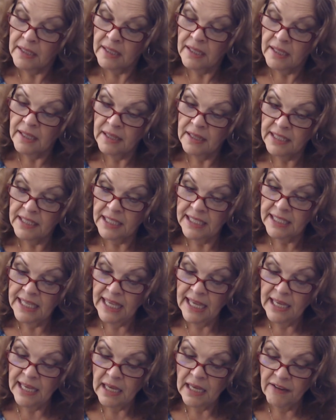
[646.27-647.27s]
the
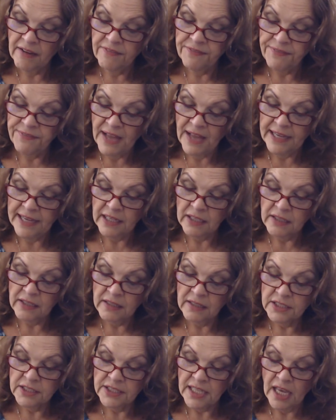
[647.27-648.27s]
King of Fire.
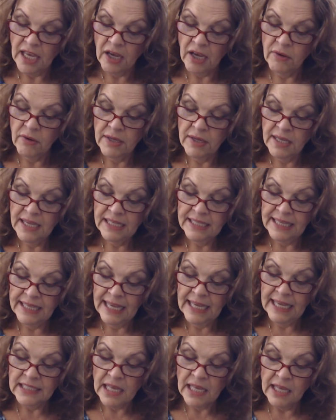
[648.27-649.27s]
So
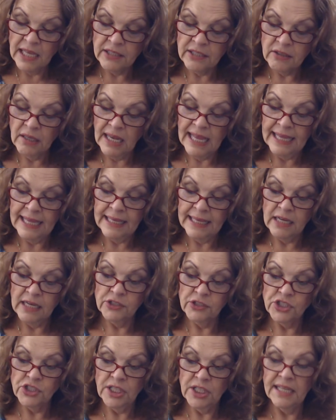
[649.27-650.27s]
King's underlying
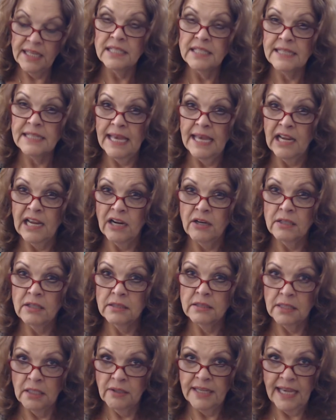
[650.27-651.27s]
energy is air,
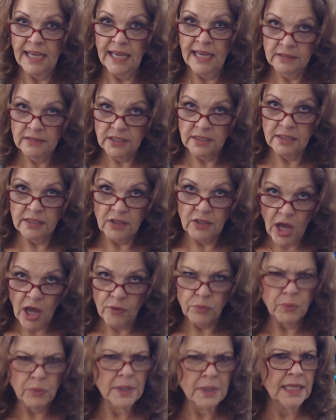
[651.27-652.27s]
okay? Thought
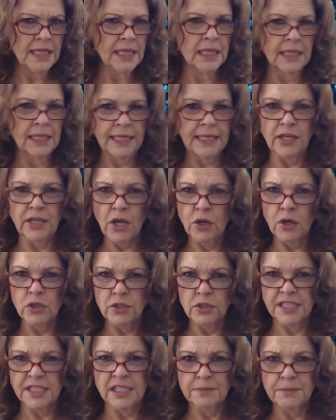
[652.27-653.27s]
really
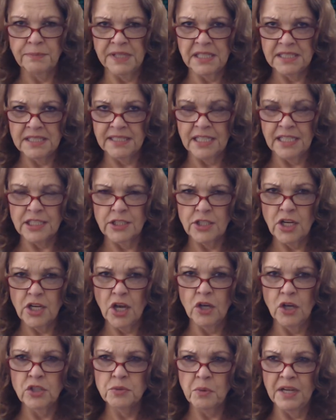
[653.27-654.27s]
knows his business,
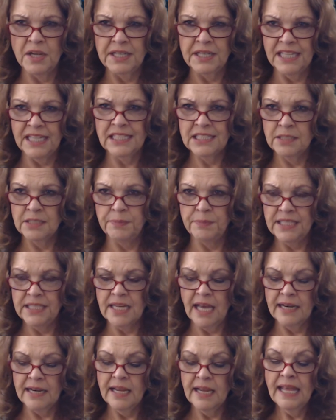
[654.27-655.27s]
knows what needs to be
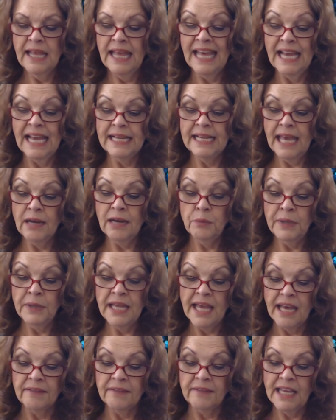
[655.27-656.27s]
done. Again, we
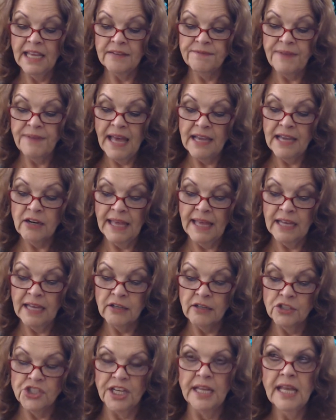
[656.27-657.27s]
have that fire
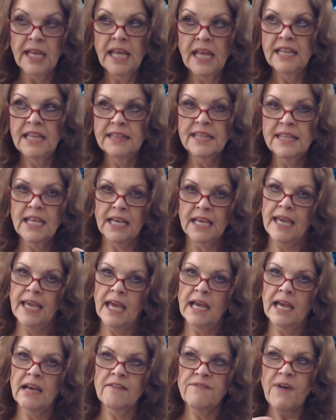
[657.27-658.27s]
energy. The
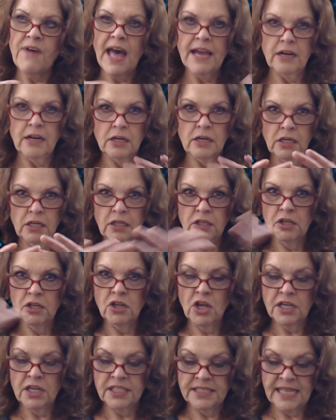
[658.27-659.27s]
King of Fire
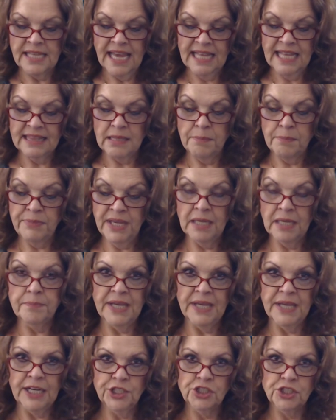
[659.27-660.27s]
looks at the big
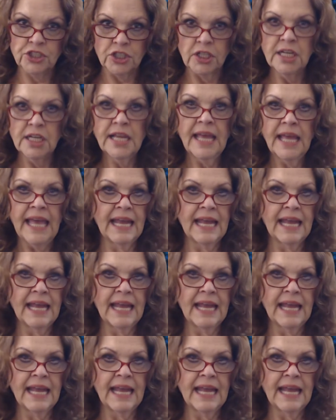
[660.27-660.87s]
picture and